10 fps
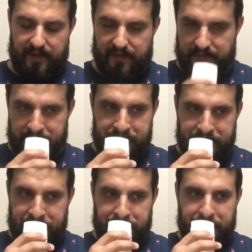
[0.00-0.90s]
this
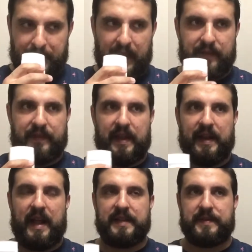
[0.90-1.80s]
is that it
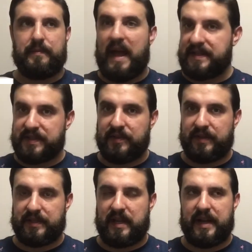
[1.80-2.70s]
has a
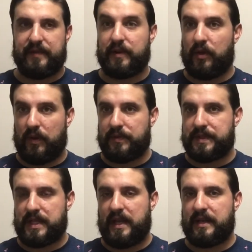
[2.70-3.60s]
masculine kind of cologne
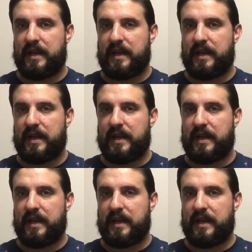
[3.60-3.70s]
scent.